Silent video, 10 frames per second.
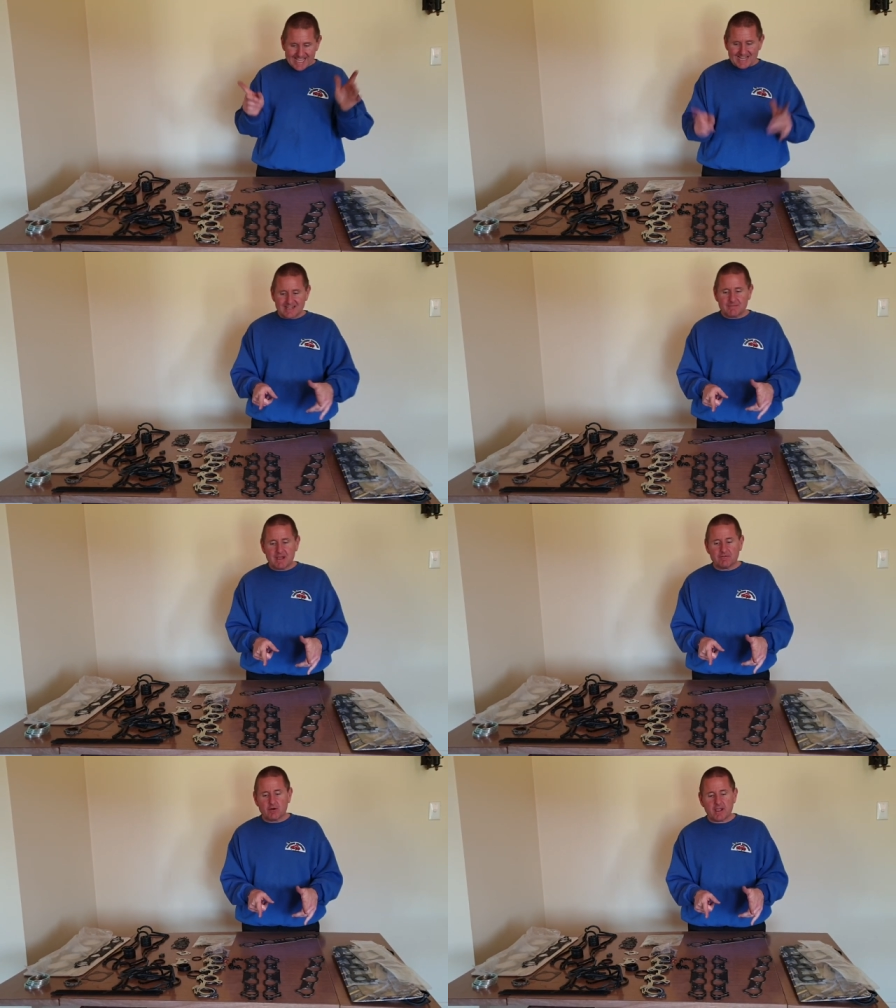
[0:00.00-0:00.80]
Intake
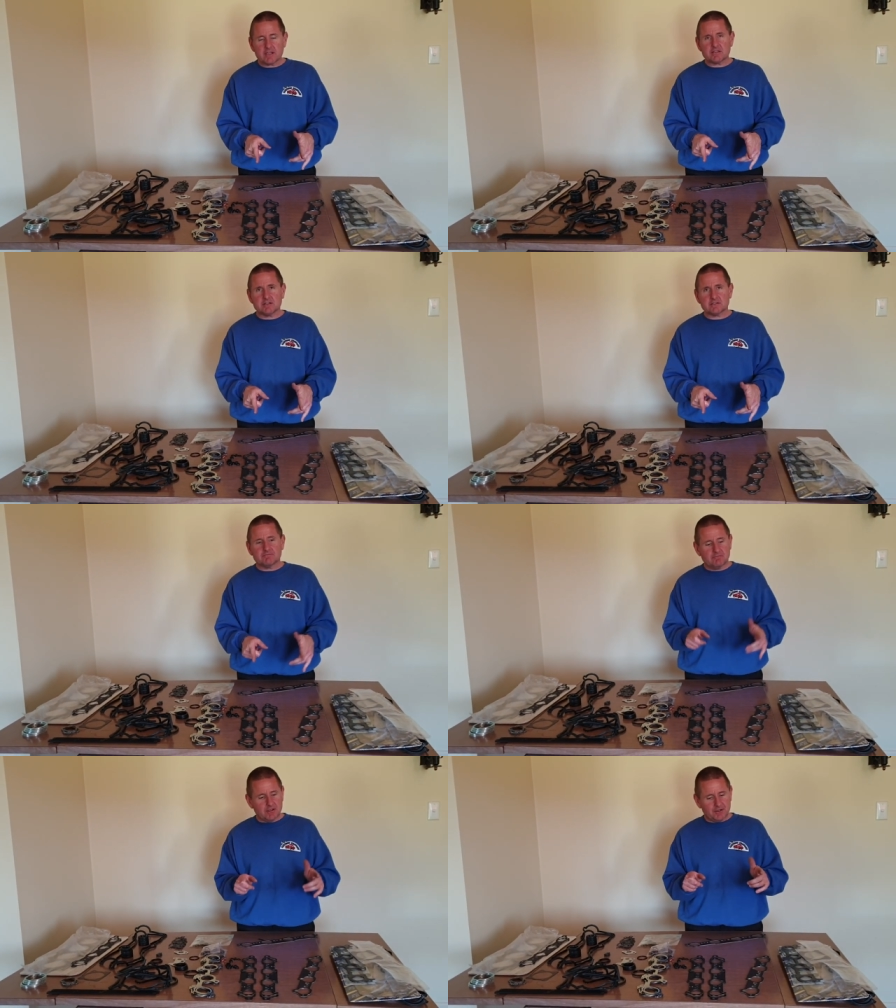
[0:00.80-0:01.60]
manifold gaskets,
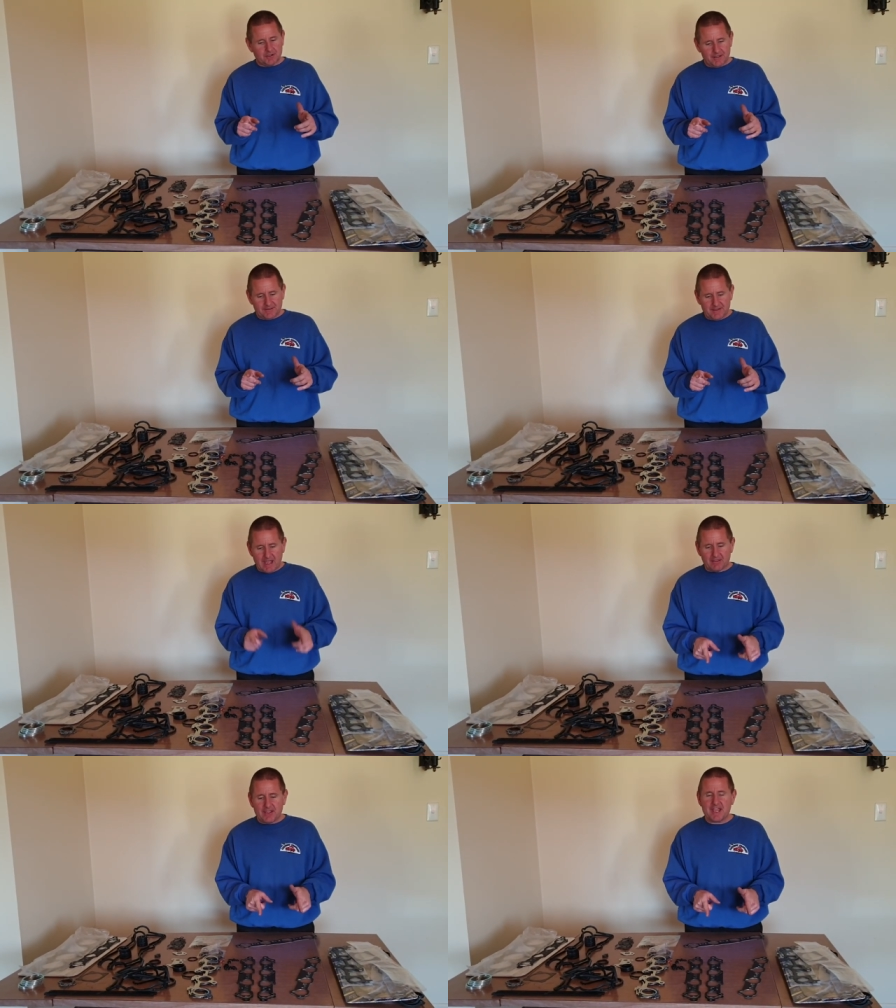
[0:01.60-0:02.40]

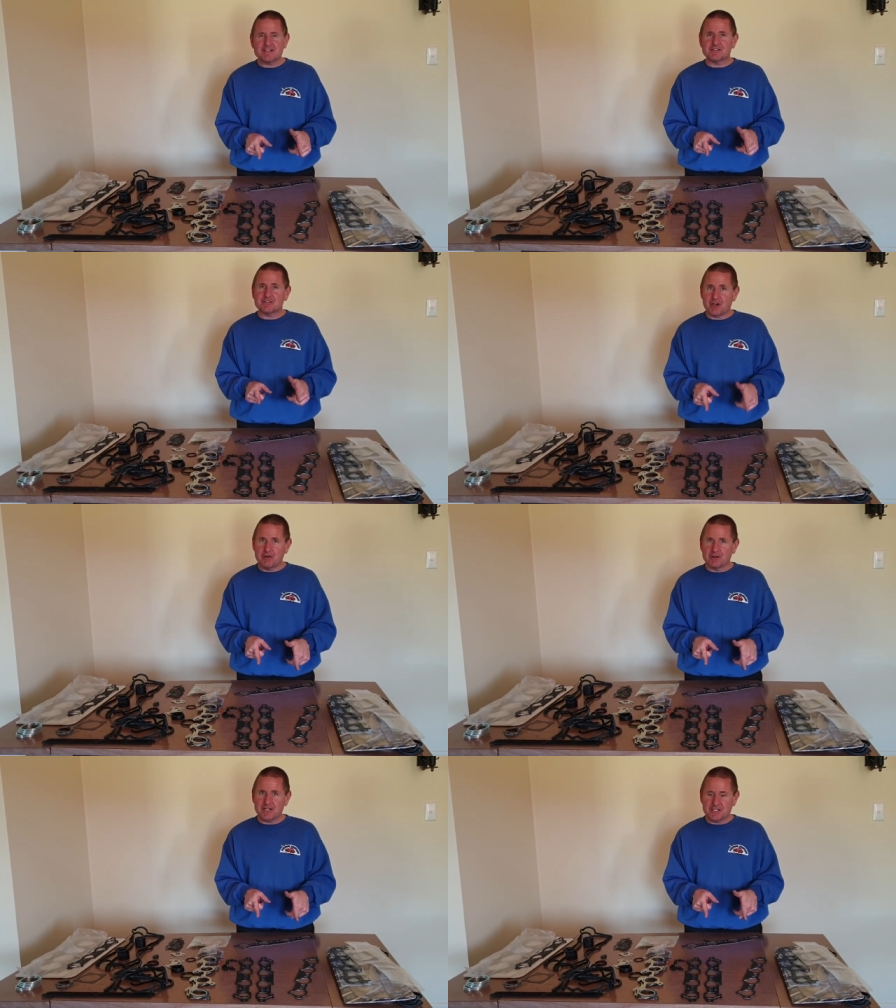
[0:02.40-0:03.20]
now there's a
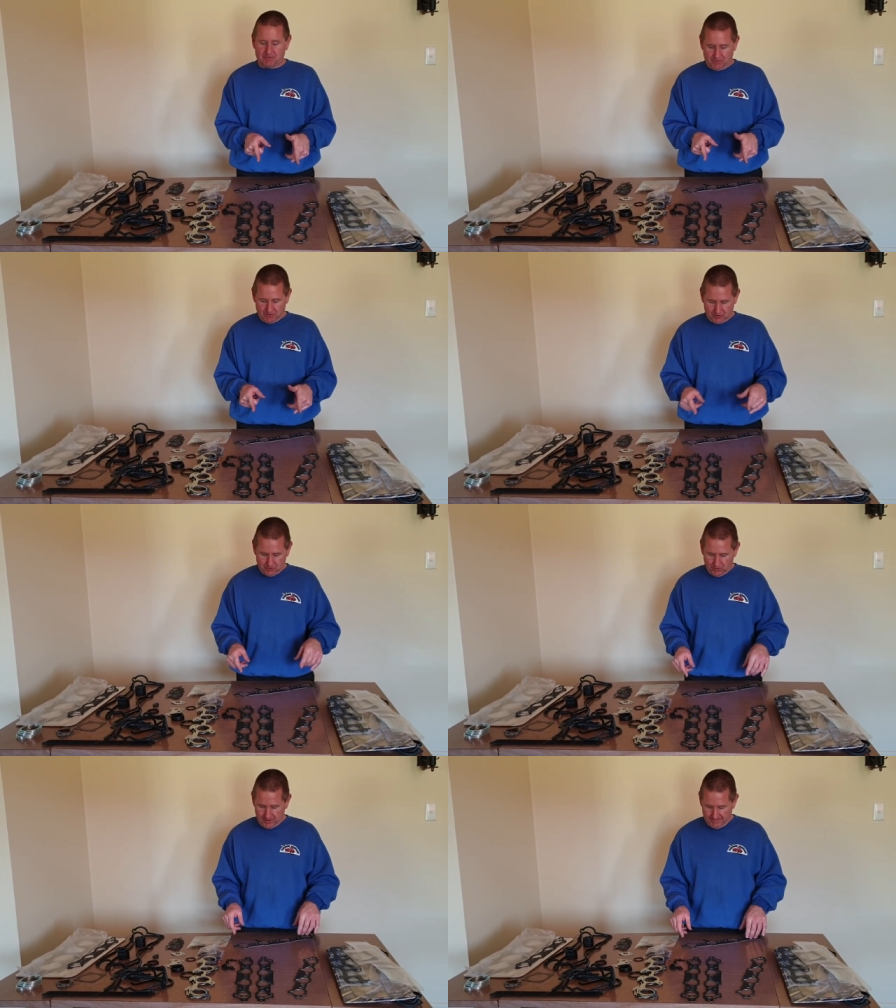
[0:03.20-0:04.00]
totally different
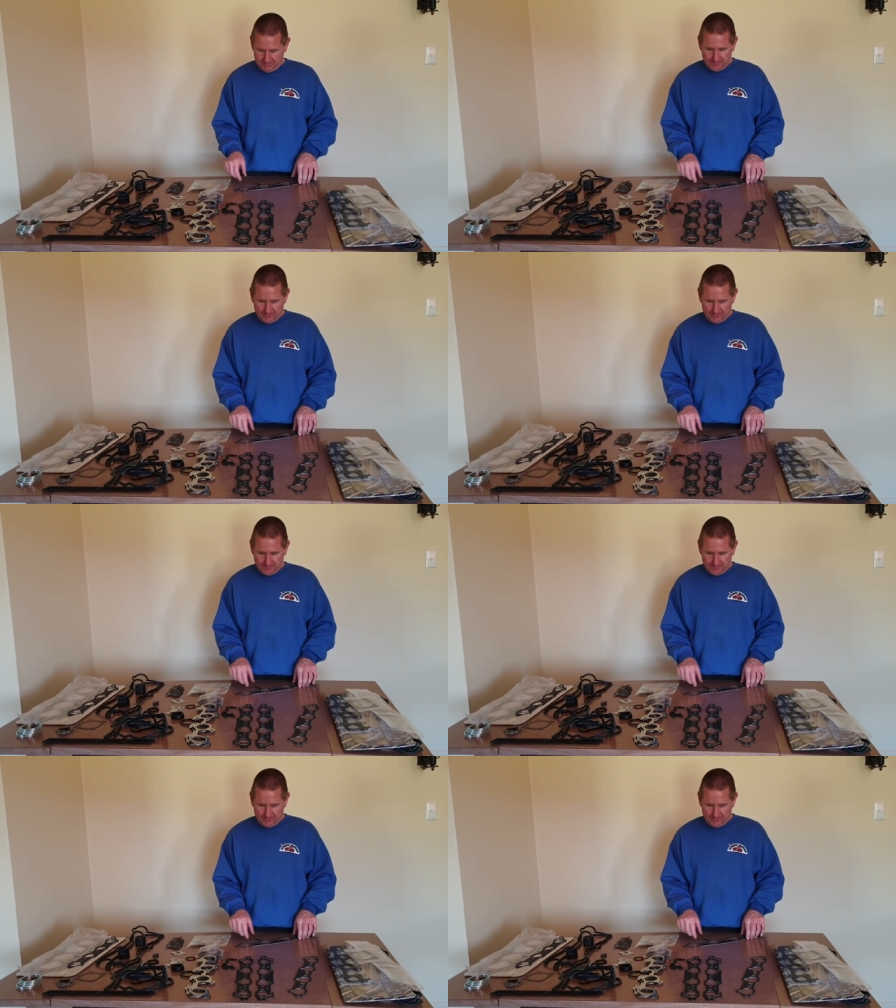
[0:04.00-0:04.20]
story.